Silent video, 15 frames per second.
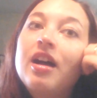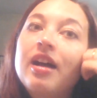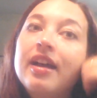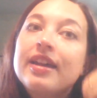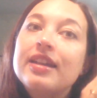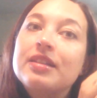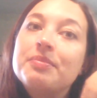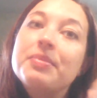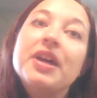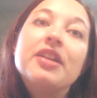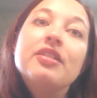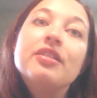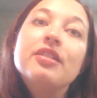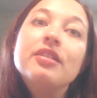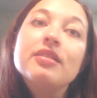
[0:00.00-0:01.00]
I had
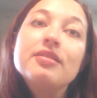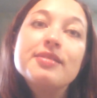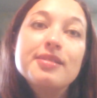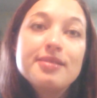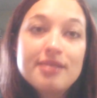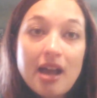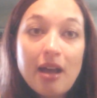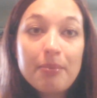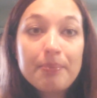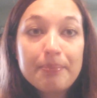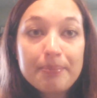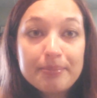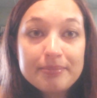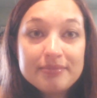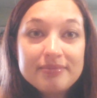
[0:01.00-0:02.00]
better stop.
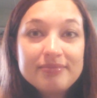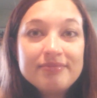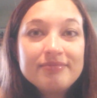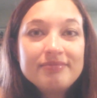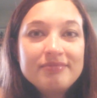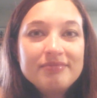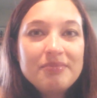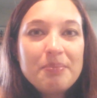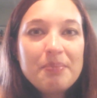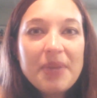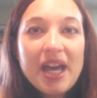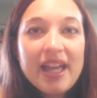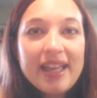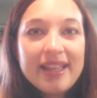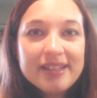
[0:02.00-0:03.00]

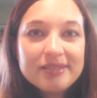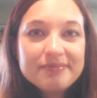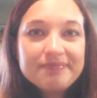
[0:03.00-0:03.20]
Bye.